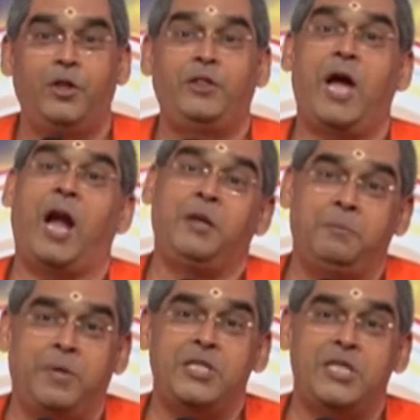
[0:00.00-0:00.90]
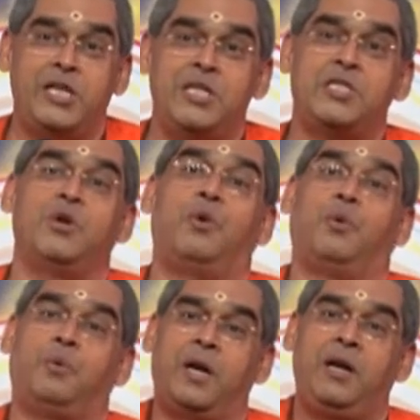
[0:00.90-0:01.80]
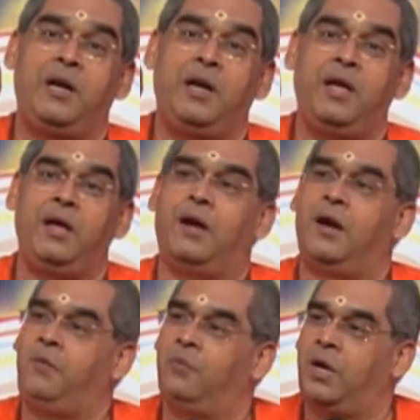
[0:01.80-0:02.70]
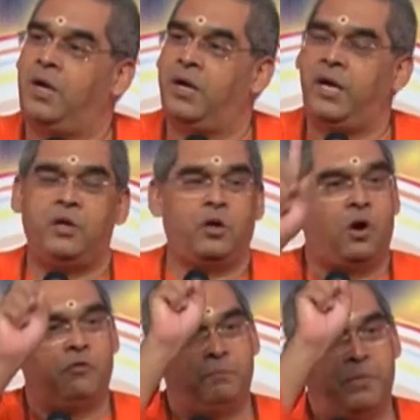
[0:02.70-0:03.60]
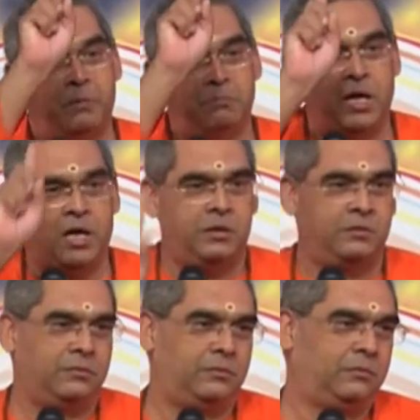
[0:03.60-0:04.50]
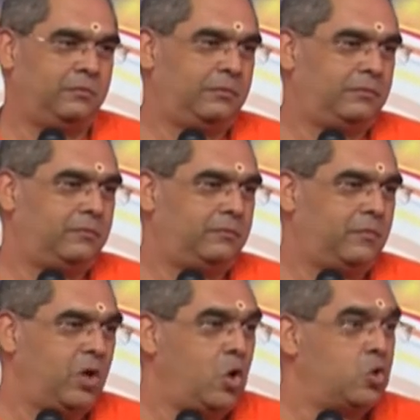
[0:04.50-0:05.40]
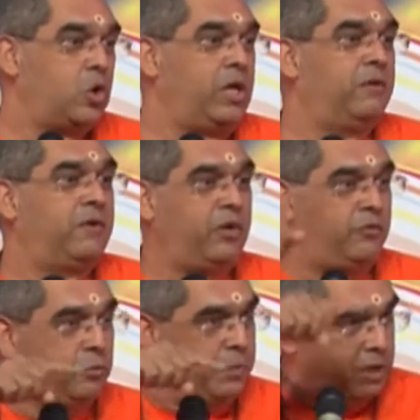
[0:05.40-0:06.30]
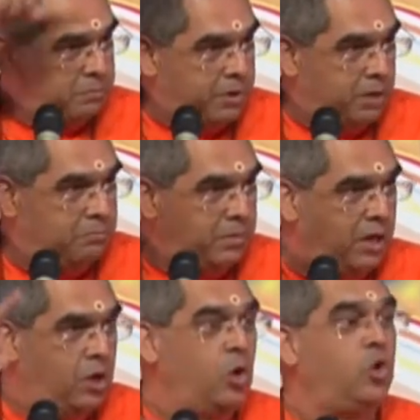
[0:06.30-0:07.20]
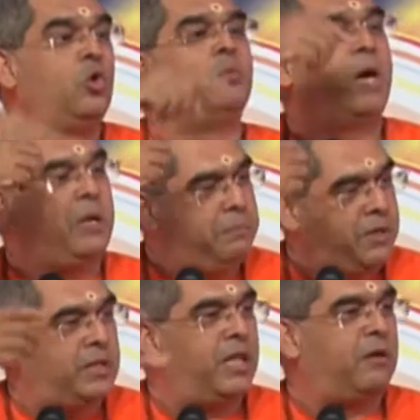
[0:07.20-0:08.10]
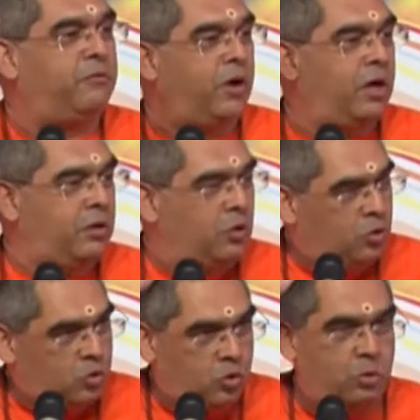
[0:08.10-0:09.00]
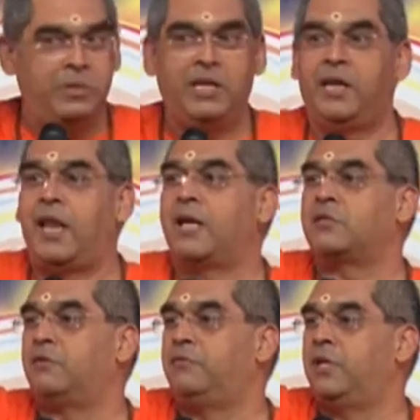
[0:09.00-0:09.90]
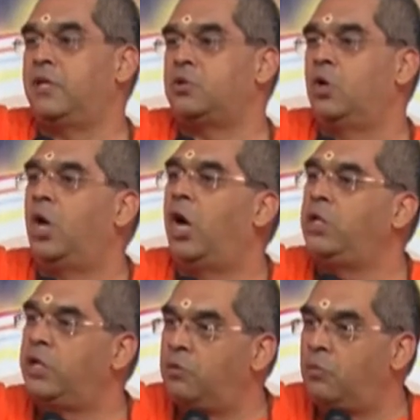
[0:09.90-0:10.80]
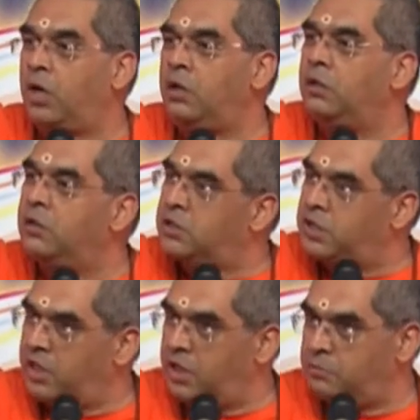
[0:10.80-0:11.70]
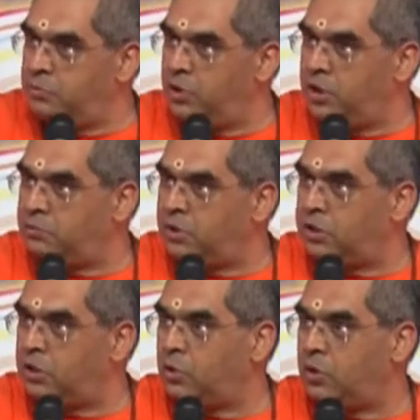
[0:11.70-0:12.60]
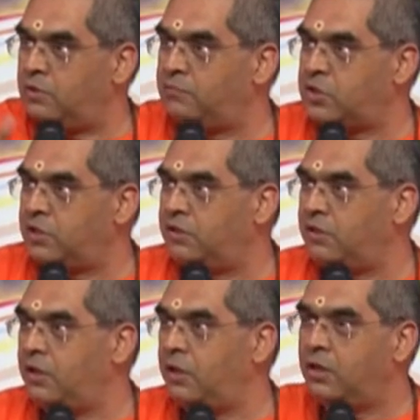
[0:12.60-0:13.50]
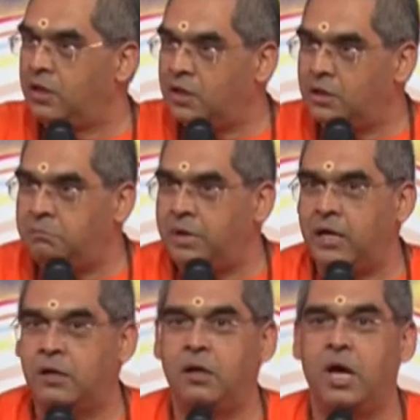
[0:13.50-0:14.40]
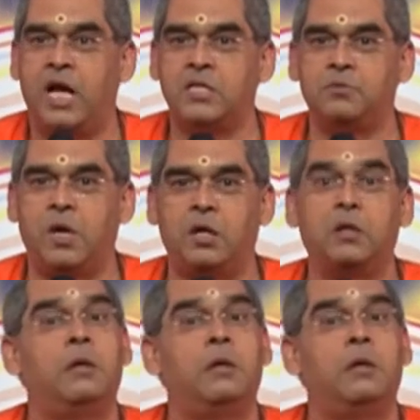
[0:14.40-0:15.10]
That much is one day and one night of Brahma. So even if you become Brahma, you might be there for so many lakhs of years. And then what? Kshine punye martilo kam shanti. Come back. As what?